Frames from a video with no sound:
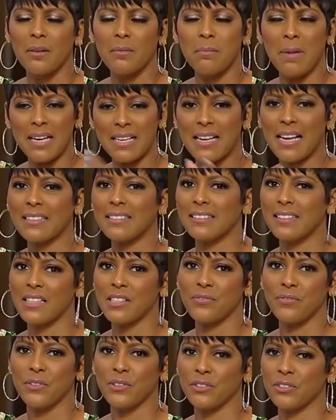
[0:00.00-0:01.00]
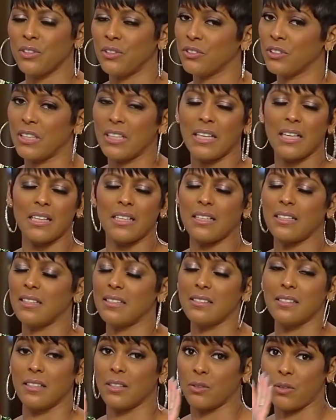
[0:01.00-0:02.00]
My next guest, full disclosure, it
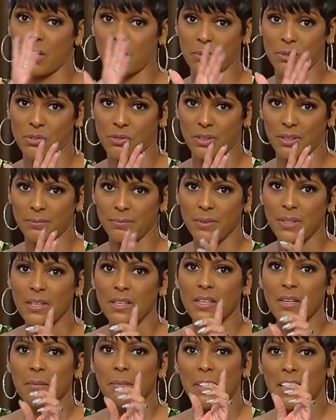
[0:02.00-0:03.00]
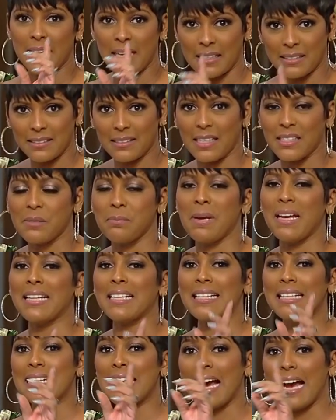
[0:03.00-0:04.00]
is an incredible story. My next guest met
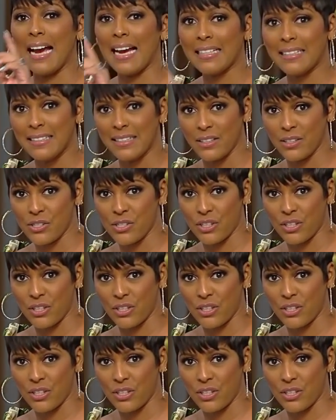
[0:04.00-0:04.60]
nine years